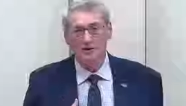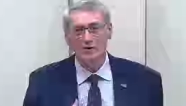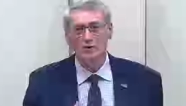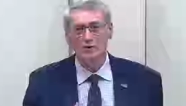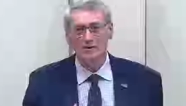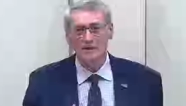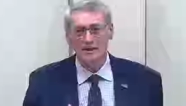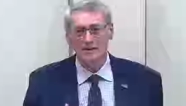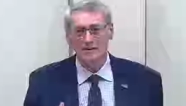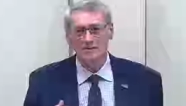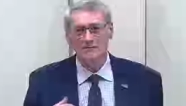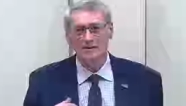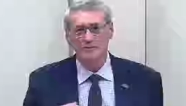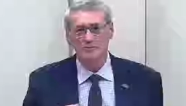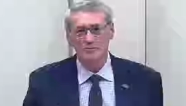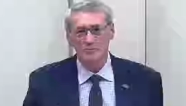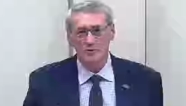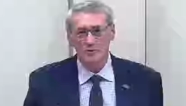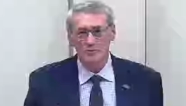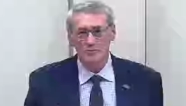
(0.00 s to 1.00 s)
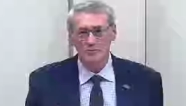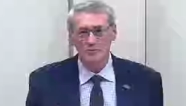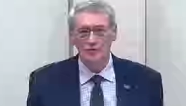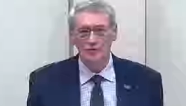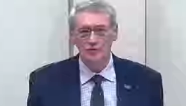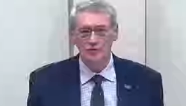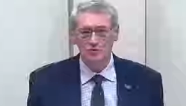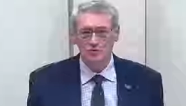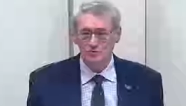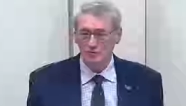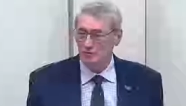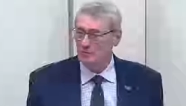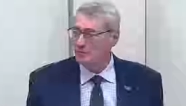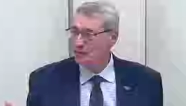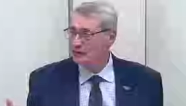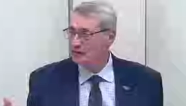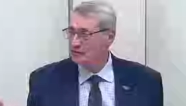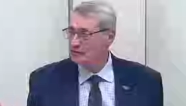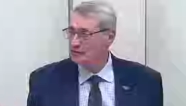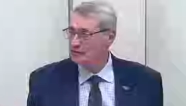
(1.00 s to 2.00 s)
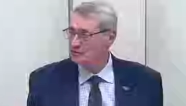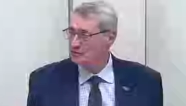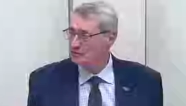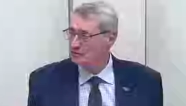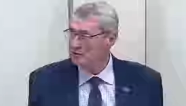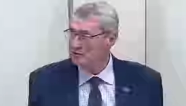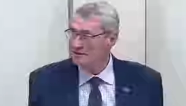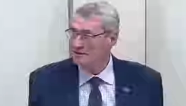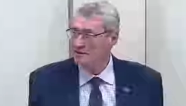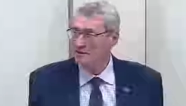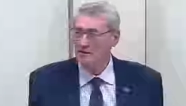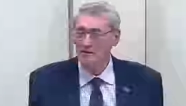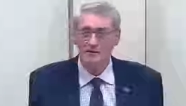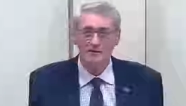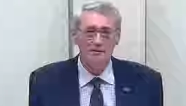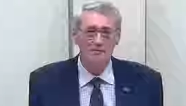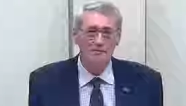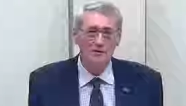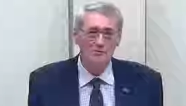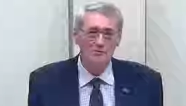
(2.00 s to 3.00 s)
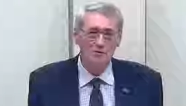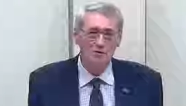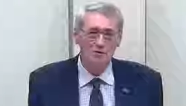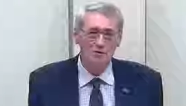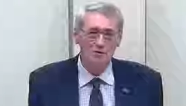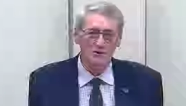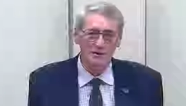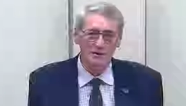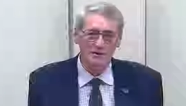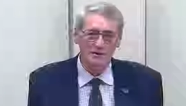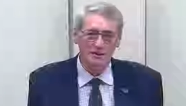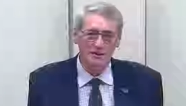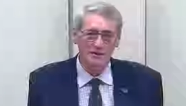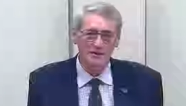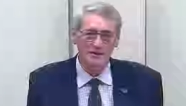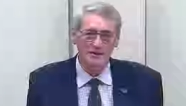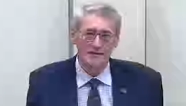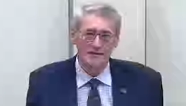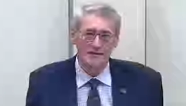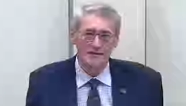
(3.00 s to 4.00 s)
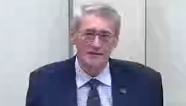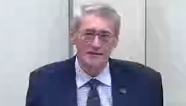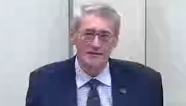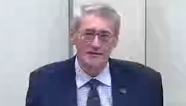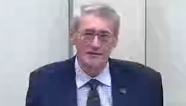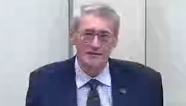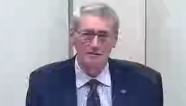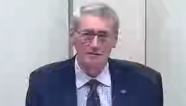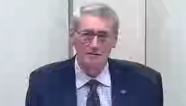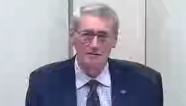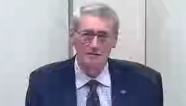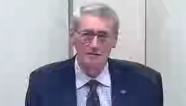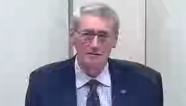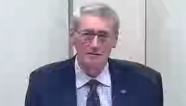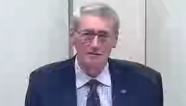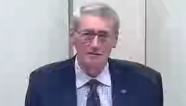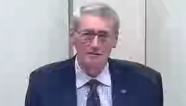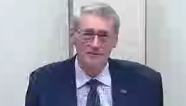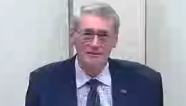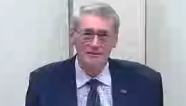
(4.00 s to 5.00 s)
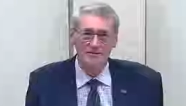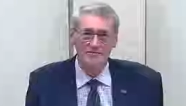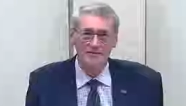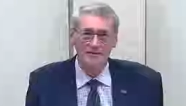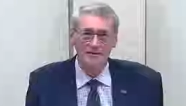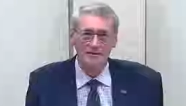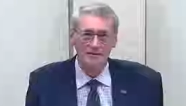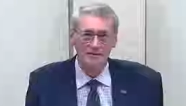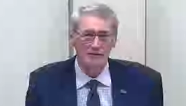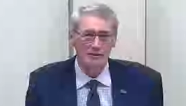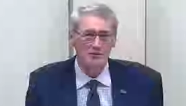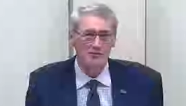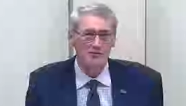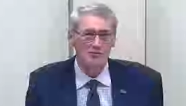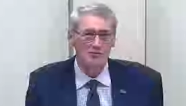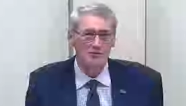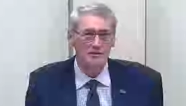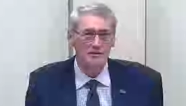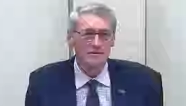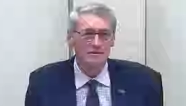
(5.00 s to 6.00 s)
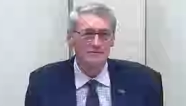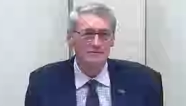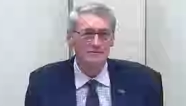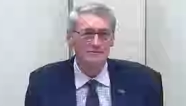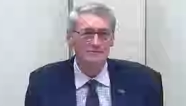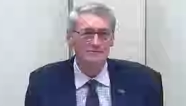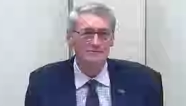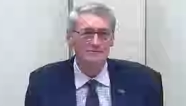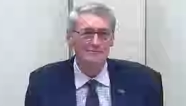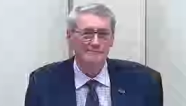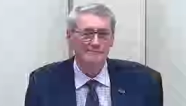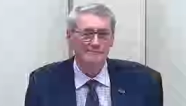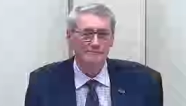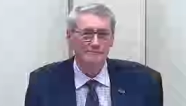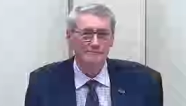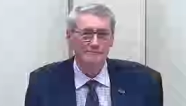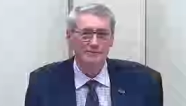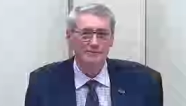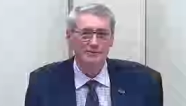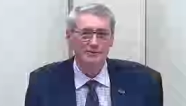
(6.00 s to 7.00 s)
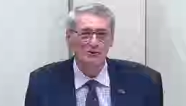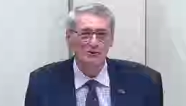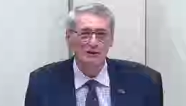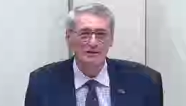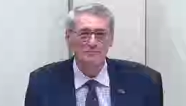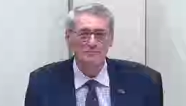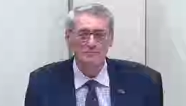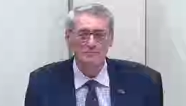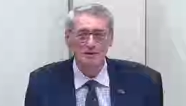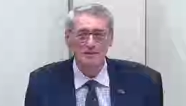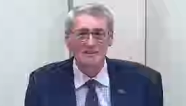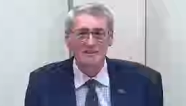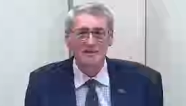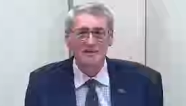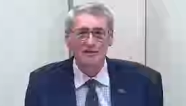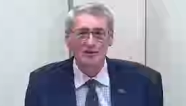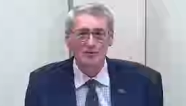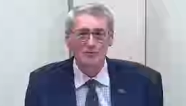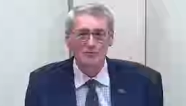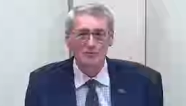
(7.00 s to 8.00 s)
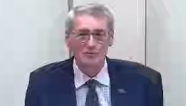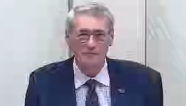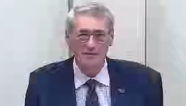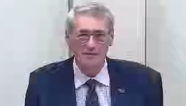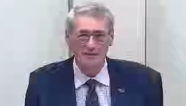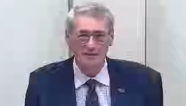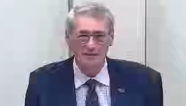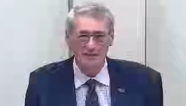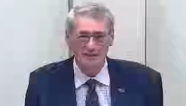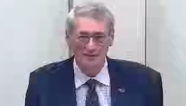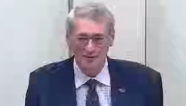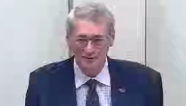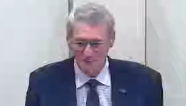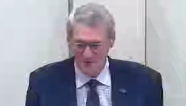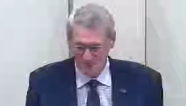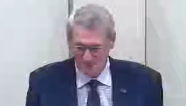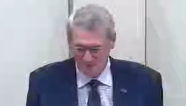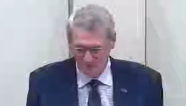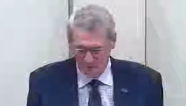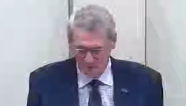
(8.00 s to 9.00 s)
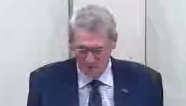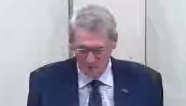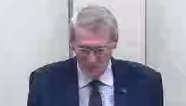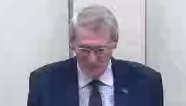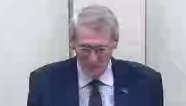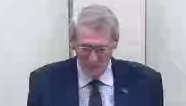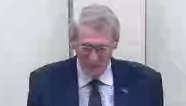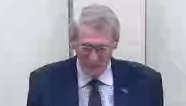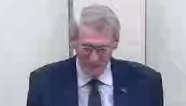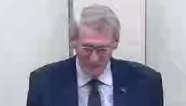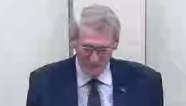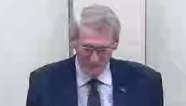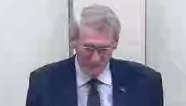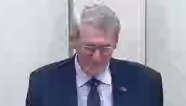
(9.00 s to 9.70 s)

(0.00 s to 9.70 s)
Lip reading: the Waste Commission, and then contact us, contact me, and maybe members of council might be interested in looking into this. Great, thank you. Thank you very much for your